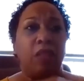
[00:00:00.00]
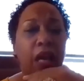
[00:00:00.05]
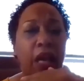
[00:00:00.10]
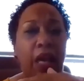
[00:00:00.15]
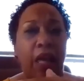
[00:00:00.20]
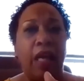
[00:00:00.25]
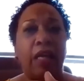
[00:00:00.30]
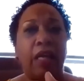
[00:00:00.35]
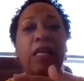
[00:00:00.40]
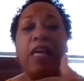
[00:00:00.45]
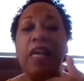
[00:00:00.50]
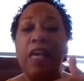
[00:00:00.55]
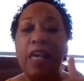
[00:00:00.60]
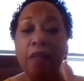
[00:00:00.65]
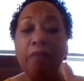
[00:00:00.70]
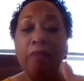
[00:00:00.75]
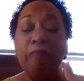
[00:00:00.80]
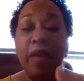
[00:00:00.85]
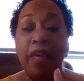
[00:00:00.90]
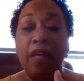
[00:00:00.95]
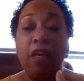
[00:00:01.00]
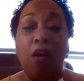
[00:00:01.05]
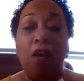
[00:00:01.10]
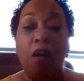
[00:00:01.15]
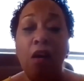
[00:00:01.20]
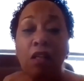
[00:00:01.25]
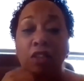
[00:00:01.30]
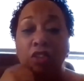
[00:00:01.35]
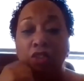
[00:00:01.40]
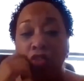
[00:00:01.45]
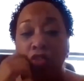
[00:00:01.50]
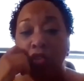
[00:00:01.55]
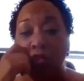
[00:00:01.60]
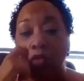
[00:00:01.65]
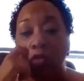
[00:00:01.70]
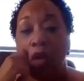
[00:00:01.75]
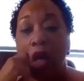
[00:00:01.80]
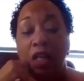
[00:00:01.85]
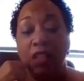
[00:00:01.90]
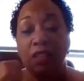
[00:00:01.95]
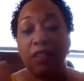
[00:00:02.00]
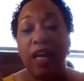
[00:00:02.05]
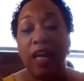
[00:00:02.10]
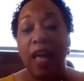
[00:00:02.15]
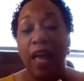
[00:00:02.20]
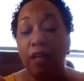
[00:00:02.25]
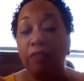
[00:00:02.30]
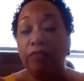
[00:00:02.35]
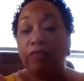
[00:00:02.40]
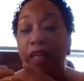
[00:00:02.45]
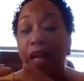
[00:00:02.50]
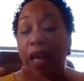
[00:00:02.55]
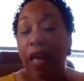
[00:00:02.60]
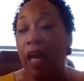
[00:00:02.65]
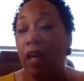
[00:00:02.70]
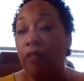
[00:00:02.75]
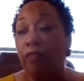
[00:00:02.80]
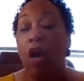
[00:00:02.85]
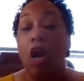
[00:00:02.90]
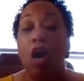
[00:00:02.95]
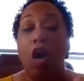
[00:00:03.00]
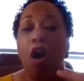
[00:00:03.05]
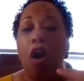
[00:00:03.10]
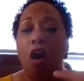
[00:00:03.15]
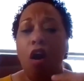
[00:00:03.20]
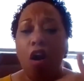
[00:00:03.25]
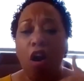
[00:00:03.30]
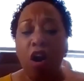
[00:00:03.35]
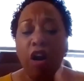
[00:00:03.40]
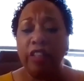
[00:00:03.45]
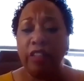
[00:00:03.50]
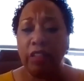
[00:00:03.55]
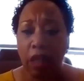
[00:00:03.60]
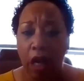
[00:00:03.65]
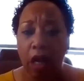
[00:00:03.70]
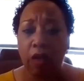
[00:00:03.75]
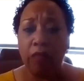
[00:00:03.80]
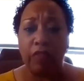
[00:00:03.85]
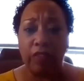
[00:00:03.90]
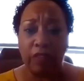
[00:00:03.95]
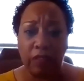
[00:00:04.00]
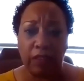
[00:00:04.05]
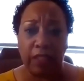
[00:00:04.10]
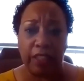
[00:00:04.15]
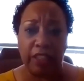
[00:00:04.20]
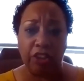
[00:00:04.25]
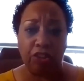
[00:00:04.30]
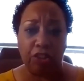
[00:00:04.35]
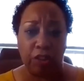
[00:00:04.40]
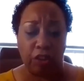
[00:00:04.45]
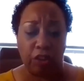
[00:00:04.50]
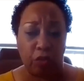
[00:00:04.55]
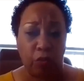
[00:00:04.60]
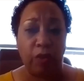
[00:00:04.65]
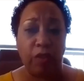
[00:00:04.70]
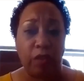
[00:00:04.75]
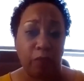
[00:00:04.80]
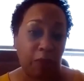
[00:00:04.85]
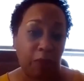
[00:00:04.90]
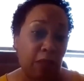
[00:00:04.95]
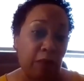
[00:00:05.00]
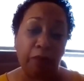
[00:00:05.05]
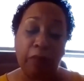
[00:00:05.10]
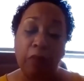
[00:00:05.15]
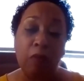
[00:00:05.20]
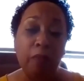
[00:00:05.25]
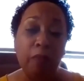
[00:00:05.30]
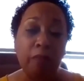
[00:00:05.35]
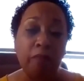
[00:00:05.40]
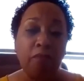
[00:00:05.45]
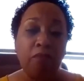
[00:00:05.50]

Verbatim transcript: And it may cause you to have to have hard conversations with people.